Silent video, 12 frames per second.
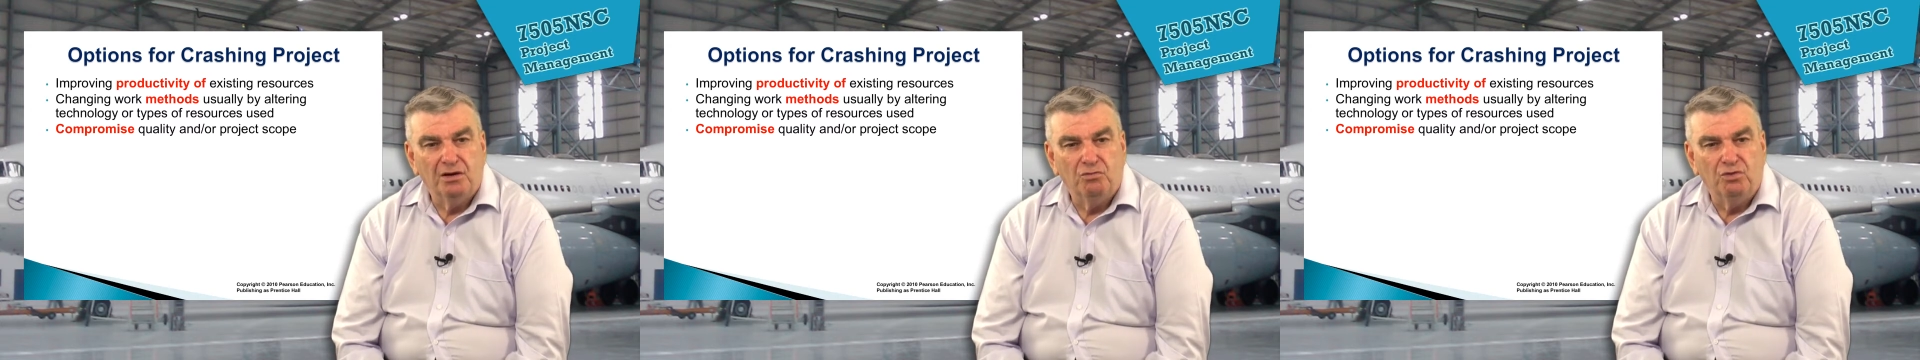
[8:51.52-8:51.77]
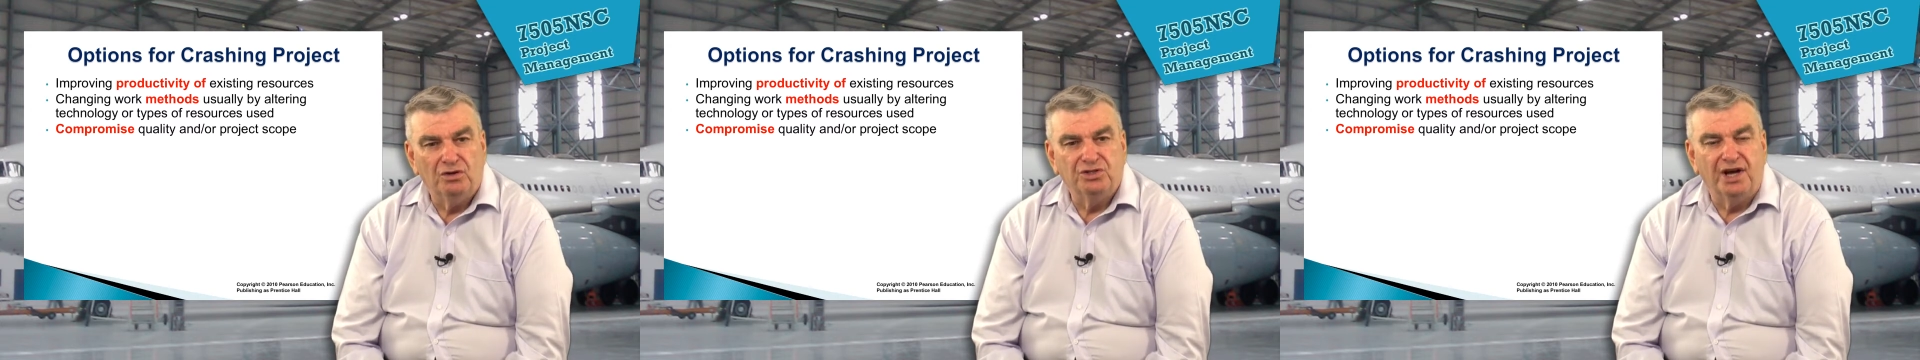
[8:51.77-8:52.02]

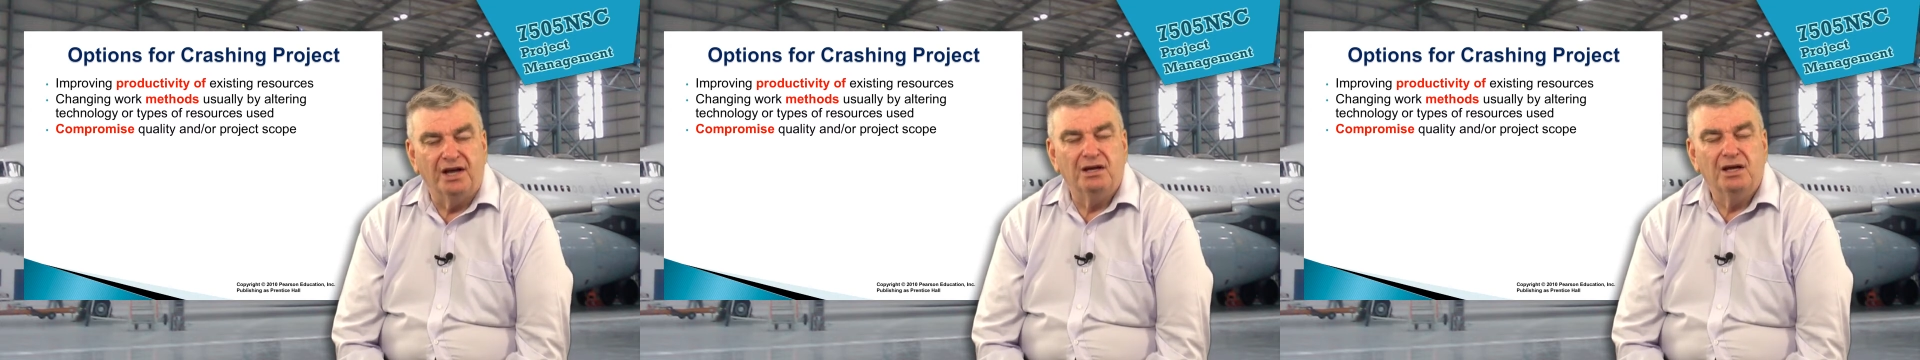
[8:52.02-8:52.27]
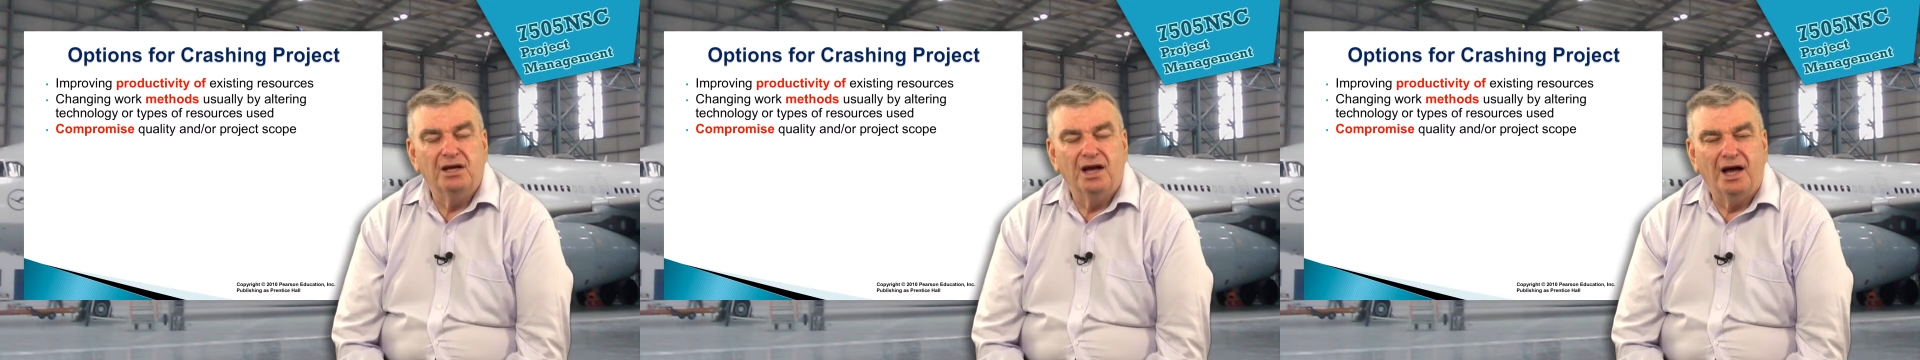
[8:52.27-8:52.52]
We'll take
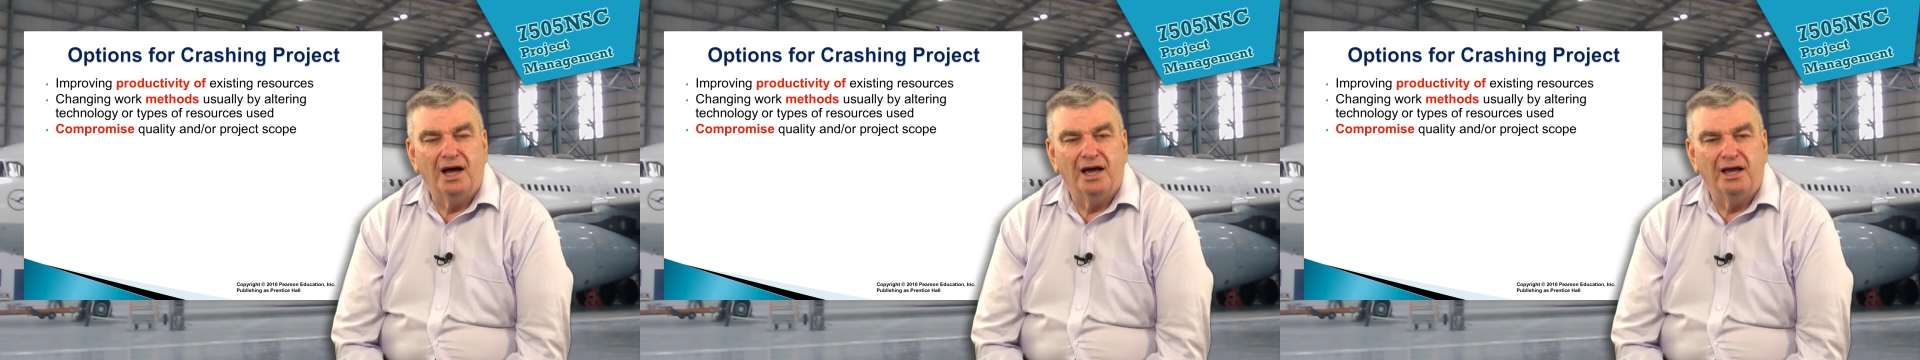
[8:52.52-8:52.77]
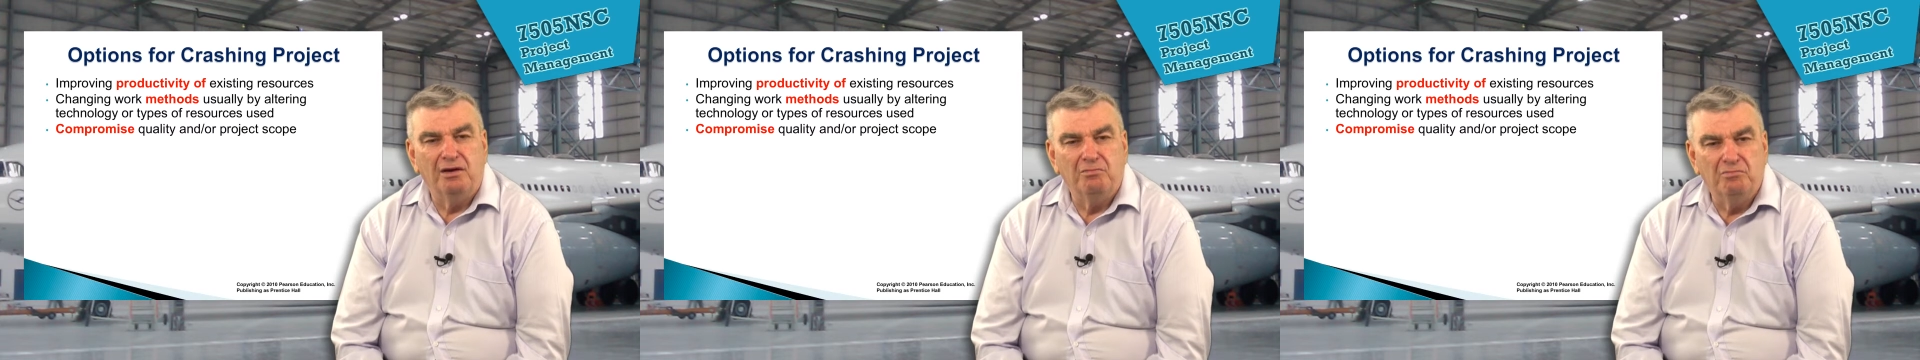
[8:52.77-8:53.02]

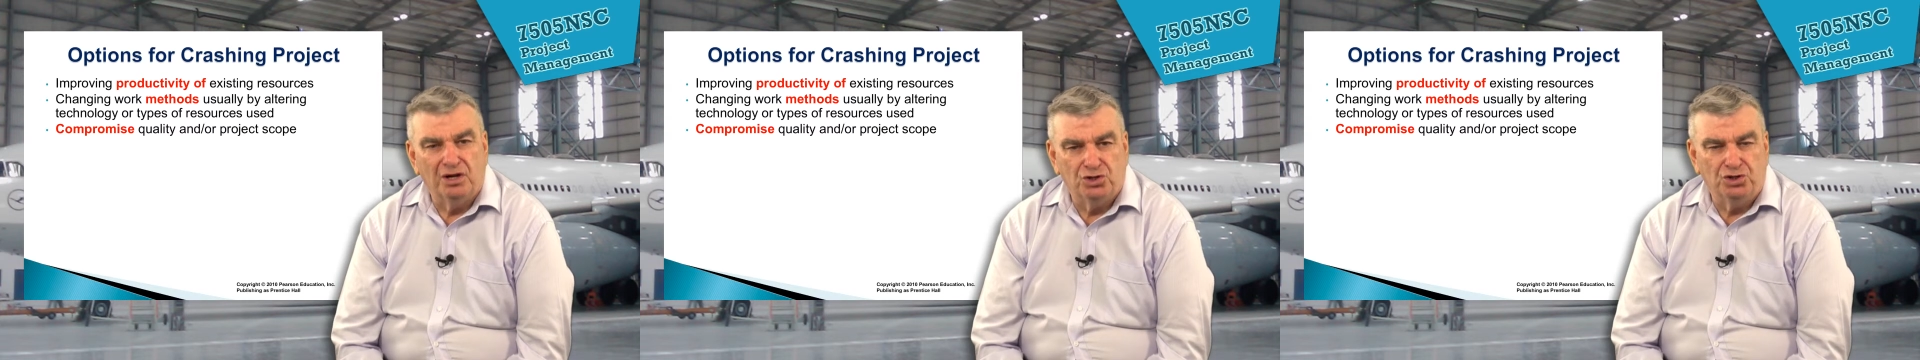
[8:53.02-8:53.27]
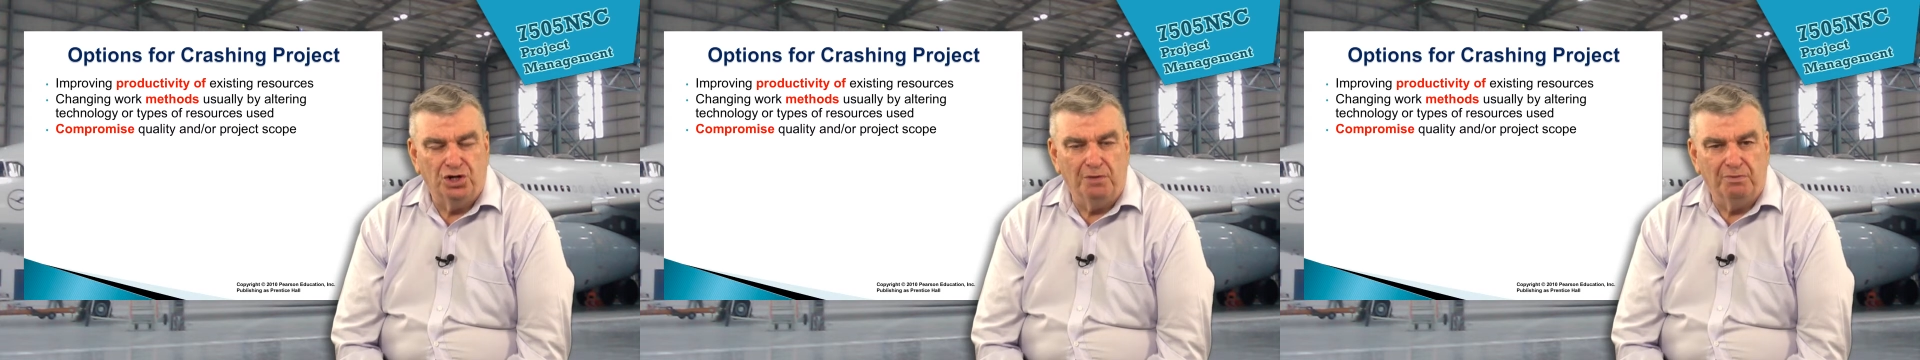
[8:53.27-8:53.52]
a
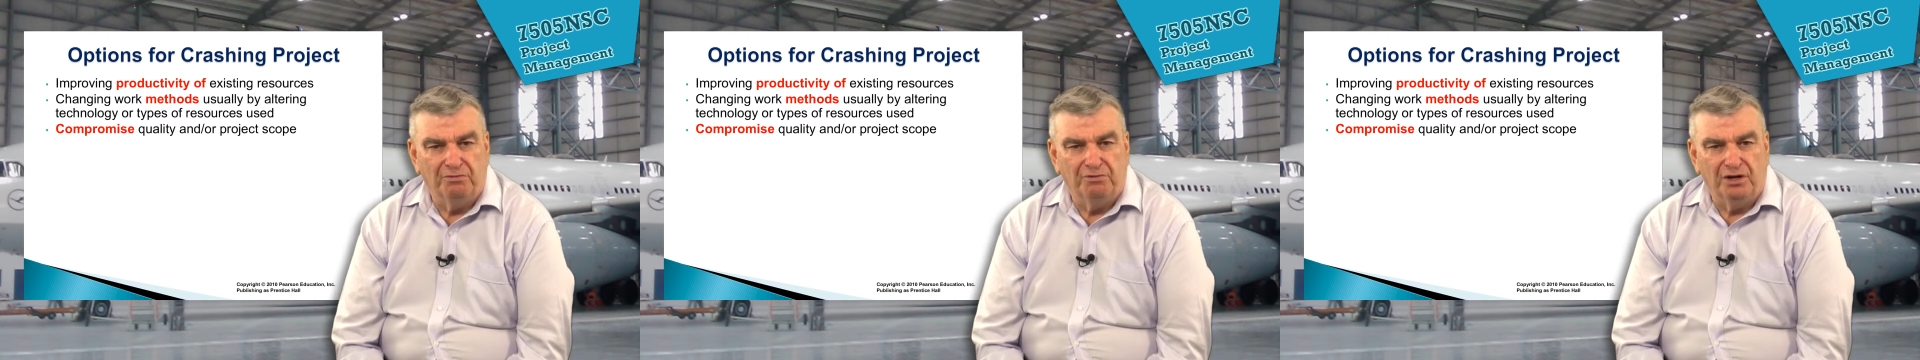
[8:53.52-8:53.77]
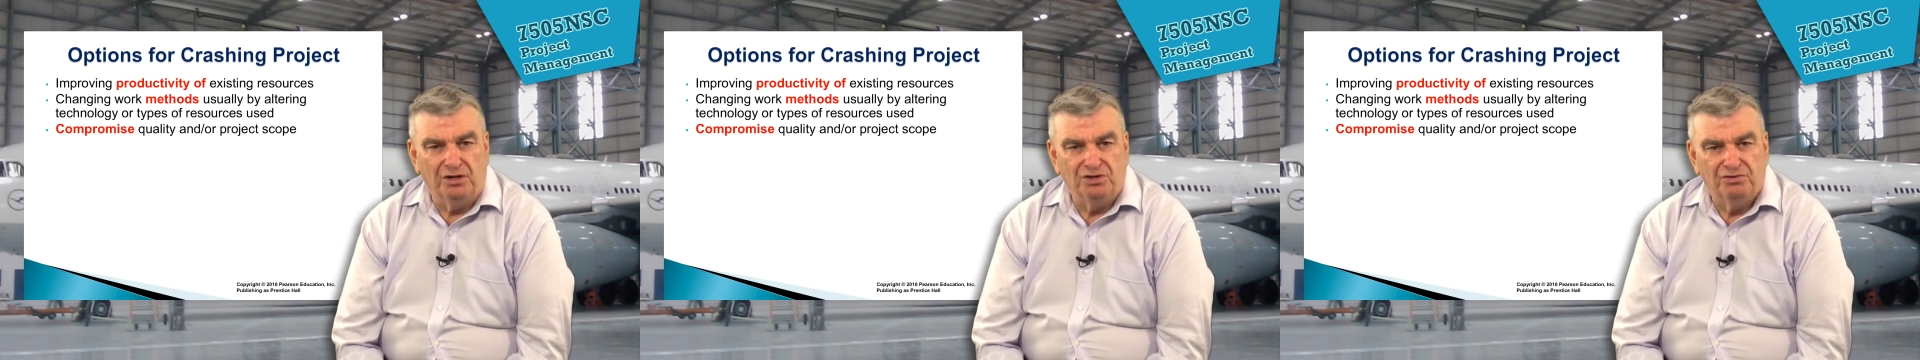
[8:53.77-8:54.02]
much cheaper
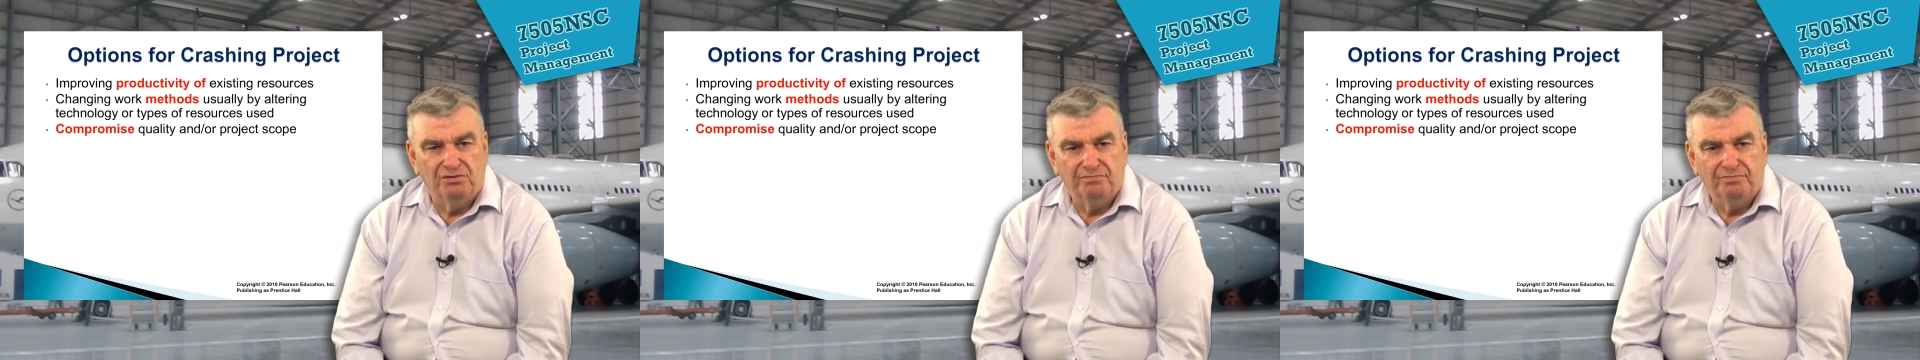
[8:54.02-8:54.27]
finish.